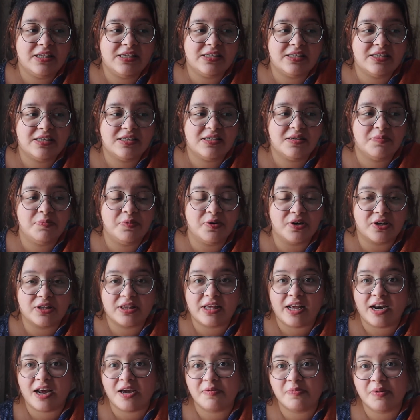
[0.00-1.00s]
This is a
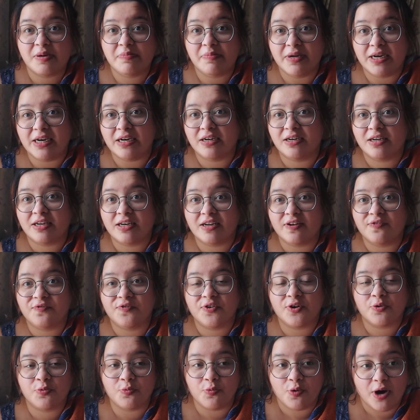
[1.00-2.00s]
book that I've been meaning to read
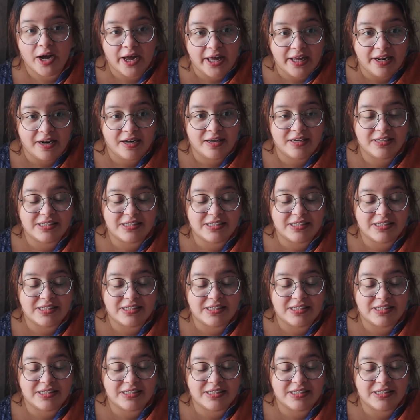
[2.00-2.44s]
for a while.